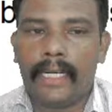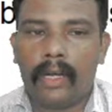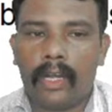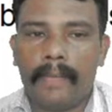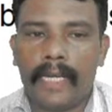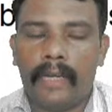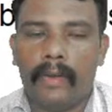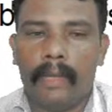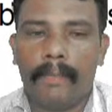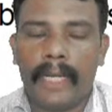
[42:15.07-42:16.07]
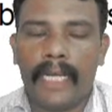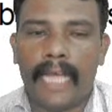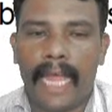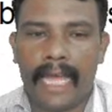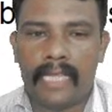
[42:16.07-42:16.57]
economic
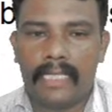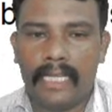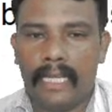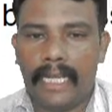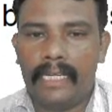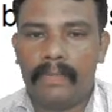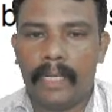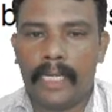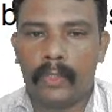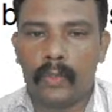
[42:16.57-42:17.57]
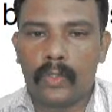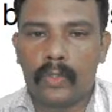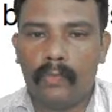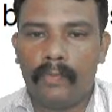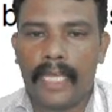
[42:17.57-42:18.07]
development as he lent money to
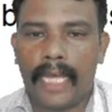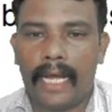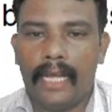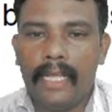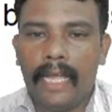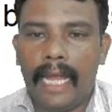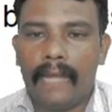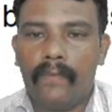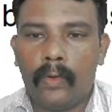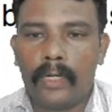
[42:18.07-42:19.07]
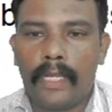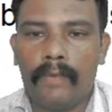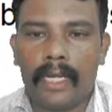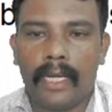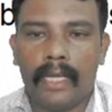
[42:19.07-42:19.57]
Sufia and
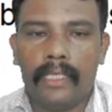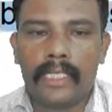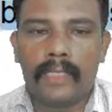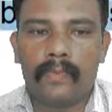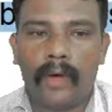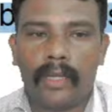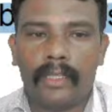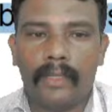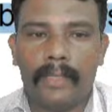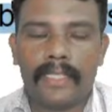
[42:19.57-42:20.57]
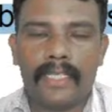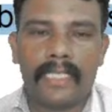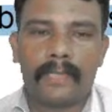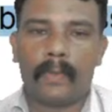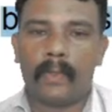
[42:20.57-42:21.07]
41 others for the
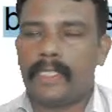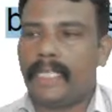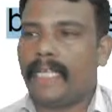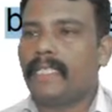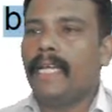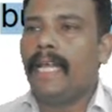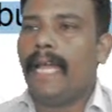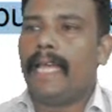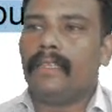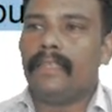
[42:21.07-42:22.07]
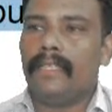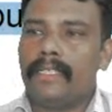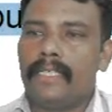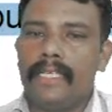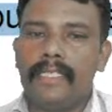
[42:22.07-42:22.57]
business projects and
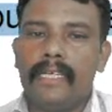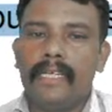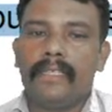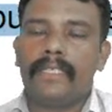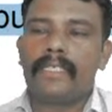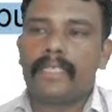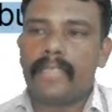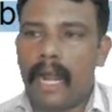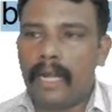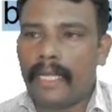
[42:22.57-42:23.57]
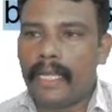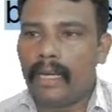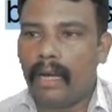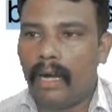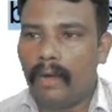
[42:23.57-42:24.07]
this is the
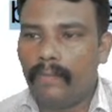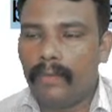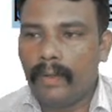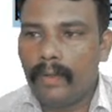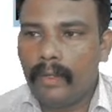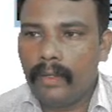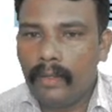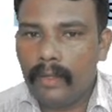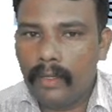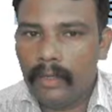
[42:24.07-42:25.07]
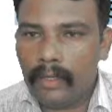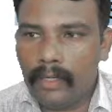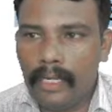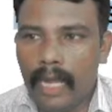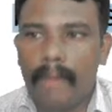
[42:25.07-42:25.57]
starting of
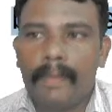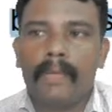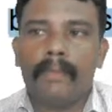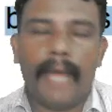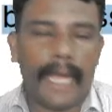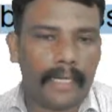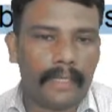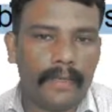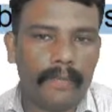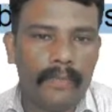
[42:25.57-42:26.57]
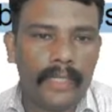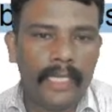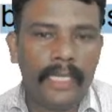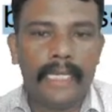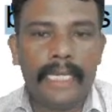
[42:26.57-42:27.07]
Grameen Bank.
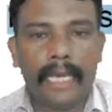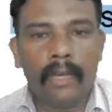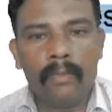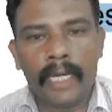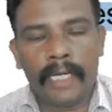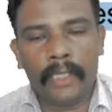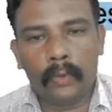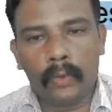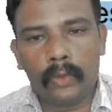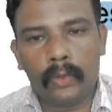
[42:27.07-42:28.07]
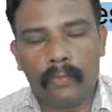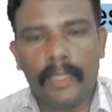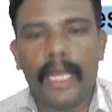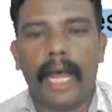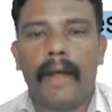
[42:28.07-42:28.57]
He gave money to
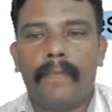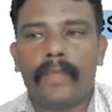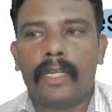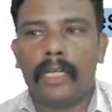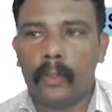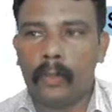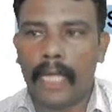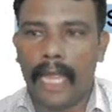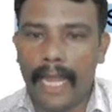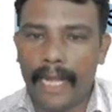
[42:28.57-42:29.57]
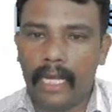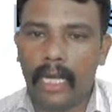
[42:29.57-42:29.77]
Sufia, Khatun and